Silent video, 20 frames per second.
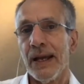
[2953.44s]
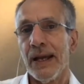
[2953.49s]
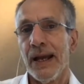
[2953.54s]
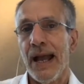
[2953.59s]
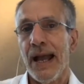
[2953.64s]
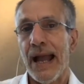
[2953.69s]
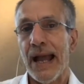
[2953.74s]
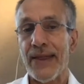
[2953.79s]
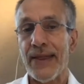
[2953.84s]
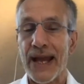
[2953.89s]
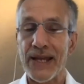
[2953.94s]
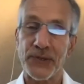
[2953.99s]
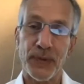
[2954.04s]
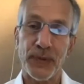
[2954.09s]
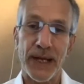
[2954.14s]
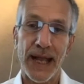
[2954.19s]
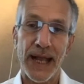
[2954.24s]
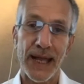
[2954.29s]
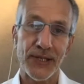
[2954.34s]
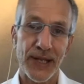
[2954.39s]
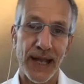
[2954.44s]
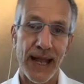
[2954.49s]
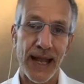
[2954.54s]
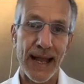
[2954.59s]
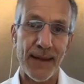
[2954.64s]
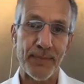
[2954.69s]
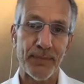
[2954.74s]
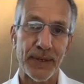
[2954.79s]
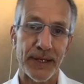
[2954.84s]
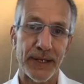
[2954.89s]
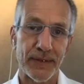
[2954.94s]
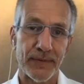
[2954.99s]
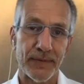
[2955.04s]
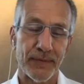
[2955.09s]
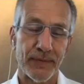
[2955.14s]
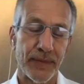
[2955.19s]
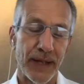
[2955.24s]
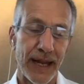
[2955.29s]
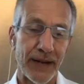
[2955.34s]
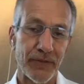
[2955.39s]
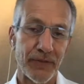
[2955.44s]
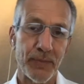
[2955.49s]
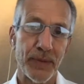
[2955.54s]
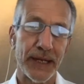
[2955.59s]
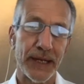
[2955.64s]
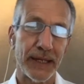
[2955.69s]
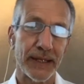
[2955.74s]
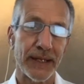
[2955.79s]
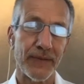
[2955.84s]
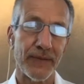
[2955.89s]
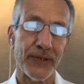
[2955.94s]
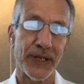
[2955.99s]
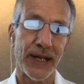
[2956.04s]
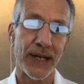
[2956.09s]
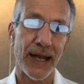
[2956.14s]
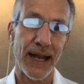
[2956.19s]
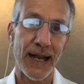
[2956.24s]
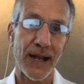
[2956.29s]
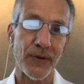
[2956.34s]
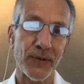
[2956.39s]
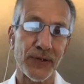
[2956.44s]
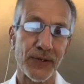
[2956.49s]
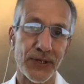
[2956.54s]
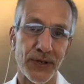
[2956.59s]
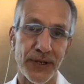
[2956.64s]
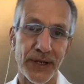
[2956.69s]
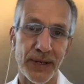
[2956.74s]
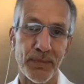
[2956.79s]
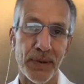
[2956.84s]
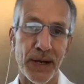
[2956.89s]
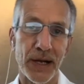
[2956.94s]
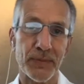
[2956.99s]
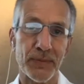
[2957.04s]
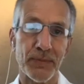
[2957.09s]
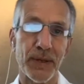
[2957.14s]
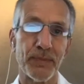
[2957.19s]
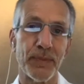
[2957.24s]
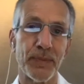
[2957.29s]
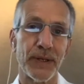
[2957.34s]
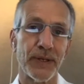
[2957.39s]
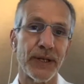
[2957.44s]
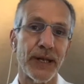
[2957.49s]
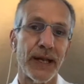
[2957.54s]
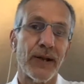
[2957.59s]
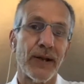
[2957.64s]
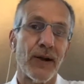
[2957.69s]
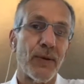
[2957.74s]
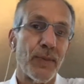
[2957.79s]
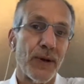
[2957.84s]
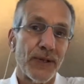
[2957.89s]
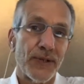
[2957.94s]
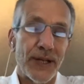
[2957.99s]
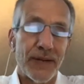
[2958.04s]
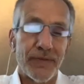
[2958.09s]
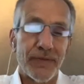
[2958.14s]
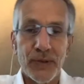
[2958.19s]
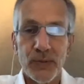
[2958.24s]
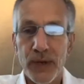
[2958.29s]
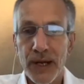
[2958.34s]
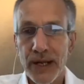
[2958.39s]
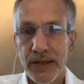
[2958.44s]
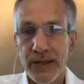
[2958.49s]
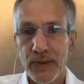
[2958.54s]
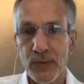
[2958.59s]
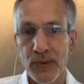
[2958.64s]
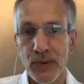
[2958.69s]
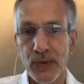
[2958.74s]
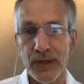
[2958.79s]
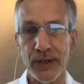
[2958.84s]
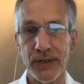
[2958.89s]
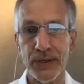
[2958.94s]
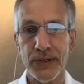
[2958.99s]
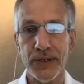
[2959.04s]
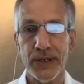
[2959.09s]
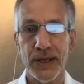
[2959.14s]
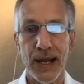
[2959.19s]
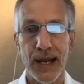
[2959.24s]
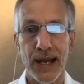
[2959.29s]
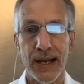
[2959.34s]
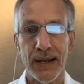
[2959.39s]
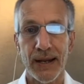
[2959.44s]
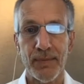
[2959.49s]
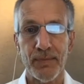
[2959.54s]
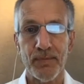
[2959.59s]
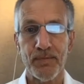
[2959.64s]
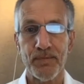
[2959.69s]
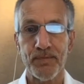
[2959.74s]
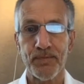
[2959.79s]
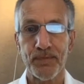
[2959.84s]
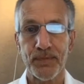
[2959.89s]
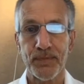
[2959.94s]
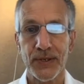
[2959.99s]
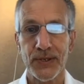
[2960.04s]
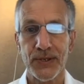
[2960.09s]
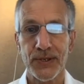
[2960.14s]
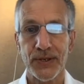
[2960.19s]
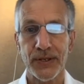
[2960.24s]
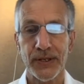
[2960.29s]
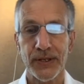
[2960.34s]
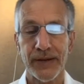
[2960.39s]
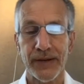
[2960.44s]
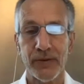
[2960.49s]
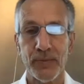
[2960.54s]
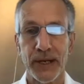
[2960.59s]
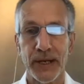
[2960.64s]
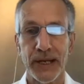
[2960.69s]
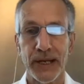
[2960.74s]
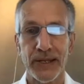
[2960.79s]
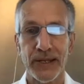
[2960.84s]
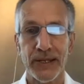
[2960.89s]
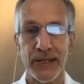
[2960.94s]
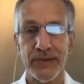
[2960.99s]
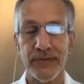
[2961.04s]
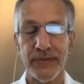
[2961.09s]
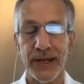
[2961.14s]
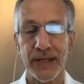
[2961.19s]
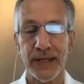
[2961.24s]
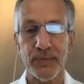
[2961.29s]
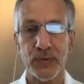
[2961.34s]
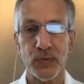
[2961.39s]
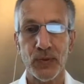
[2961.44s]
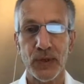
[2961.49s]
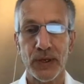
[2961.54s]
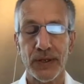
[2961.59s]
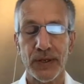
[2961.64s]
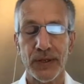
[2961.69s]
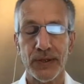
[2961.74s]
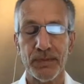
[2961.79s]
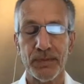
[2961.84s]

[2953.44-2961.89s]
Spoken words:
And that's what has to happen. Everybody lives in a house or an apartment building, almost everyone in the world, certainly everybody in the developed world.